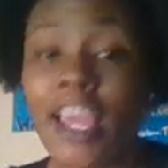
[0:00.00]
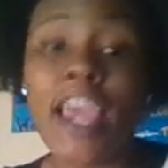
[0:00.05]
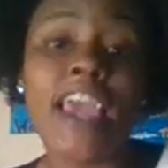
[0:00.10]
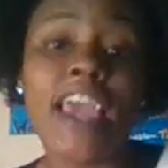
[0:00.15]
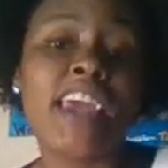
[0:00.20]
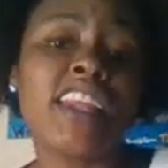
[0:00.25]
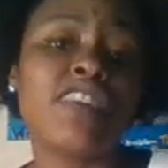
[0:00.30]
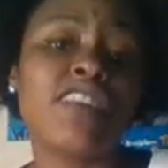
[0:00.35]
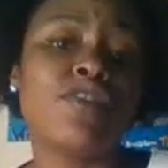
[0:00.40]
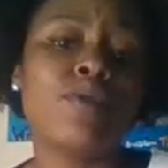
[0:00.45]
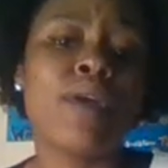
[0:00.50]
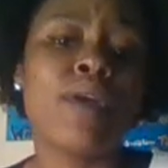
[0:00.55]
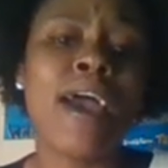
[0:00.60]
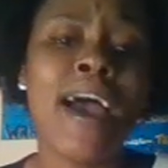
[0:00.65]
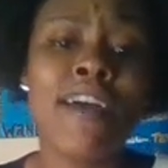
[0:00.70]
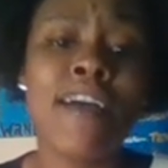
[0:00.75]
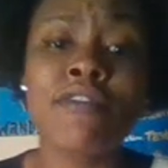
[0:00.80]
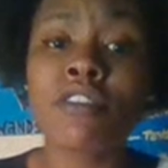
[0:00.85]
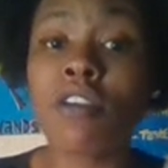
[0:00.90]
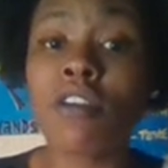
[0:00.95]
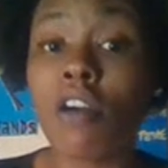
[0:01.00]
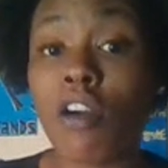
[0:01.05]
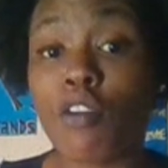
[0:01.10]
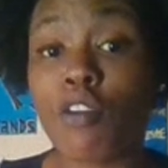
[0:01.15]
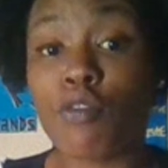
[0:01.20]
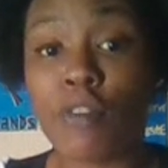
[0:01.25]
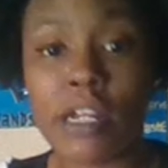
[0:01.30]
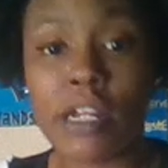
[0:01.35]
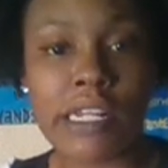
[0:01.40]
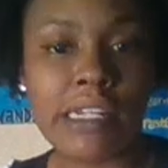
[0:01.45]
And if you haven't
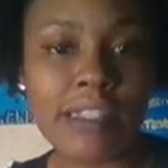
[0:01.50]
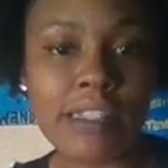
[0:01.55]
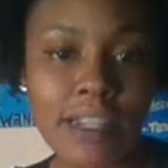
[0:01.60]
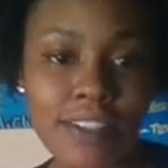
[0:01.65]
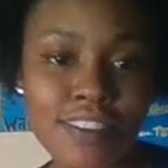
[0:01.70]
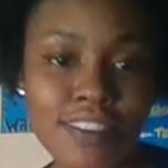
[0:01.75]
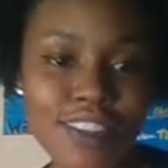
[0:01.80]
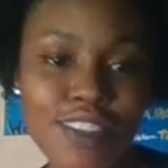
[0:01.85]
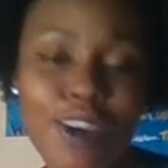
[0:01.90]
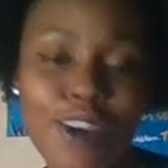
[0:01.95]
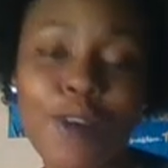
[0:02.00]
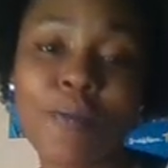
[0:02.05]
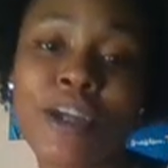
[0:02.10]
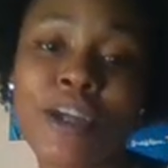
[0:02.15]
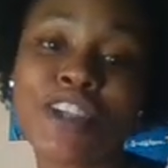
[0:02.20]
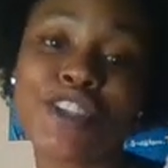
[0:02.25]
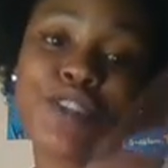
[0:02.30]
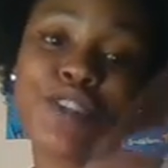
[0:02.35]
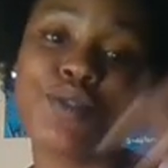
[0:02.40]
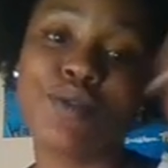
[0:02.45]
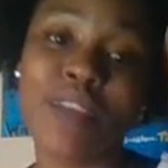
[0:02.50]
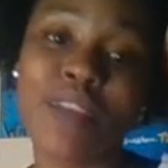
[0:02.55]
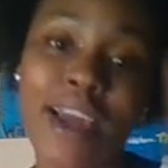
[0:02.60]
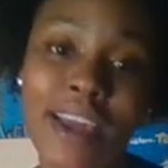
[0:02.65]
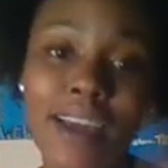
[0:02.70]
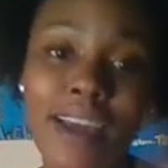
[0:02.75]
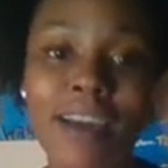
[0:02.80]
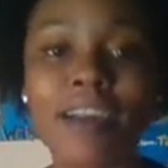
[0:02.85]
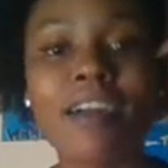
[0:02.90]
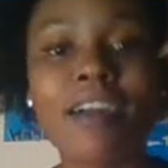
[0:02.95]
already done so, make sure you
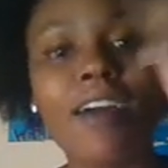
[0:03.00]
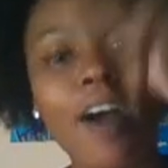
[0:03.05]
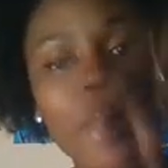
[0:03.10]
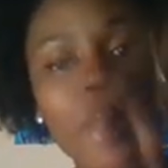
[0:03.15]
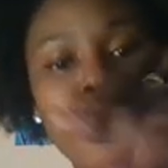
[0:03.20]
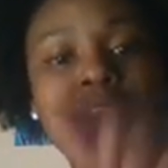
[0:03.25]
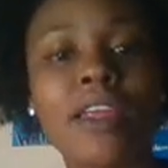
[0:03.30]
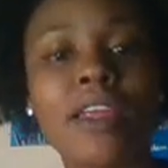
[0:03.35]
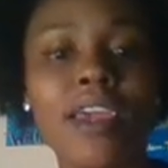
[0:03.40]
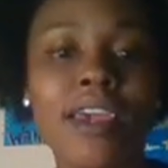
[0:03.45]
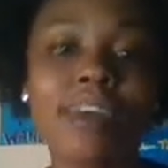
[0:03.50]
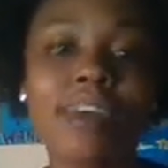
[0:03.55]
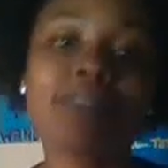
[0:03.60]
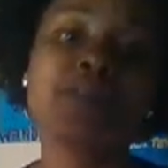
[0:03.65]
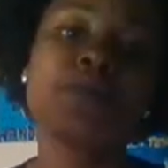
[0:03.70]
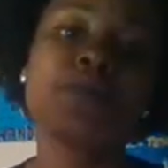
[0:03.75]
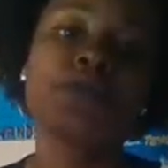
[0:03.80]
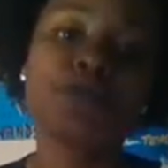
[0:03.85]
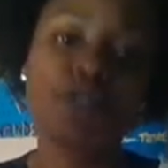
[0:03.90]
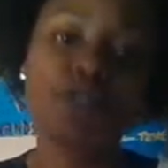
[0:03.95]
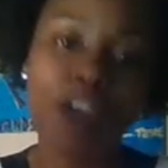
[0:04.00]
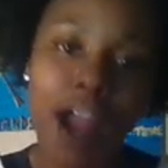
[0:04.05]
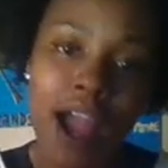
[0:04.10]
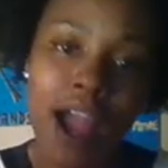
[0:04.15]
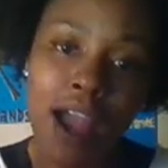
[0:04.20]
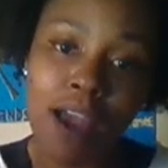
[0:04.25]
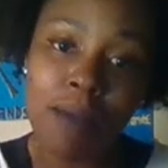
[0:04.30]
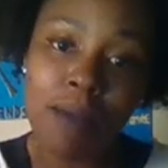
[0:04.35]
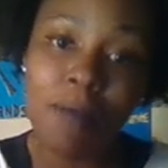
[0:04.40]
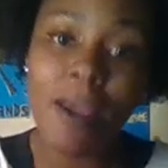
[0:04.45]
like, comment, and
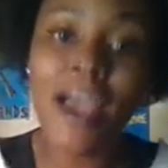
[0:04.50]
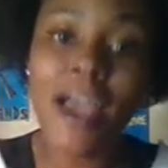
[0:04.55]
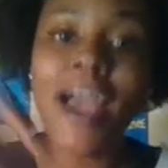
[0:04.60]
subscribe.